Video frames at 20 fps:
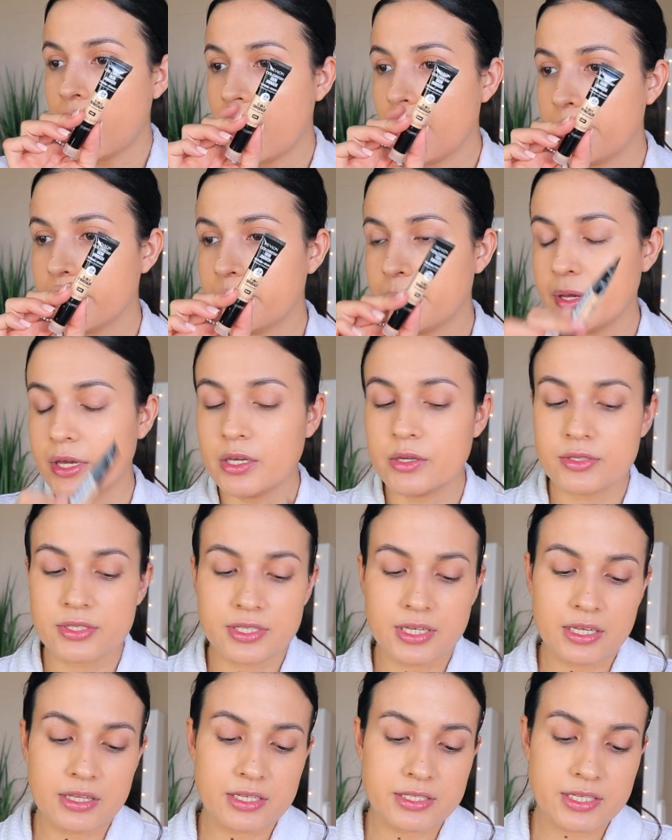I'm going to be
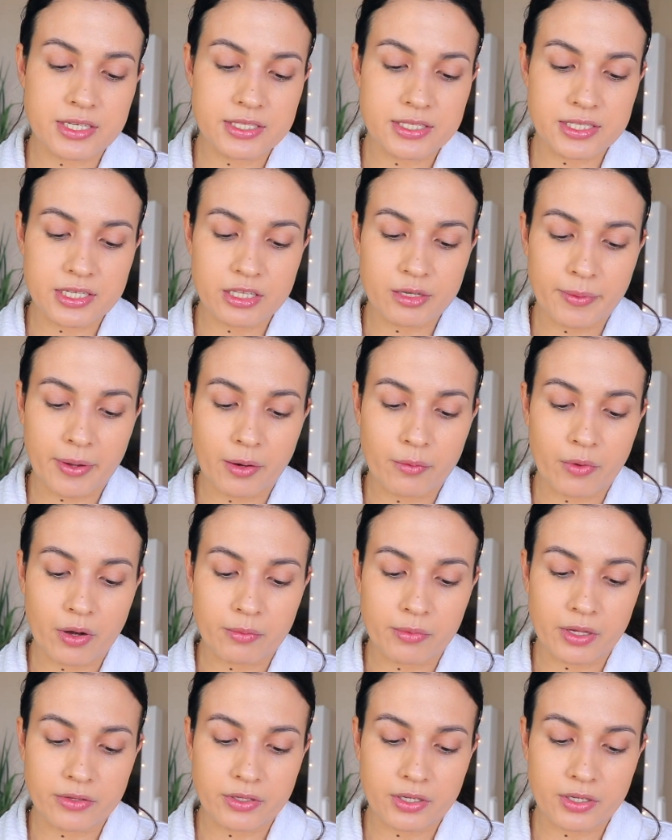using this concealer by Revlon,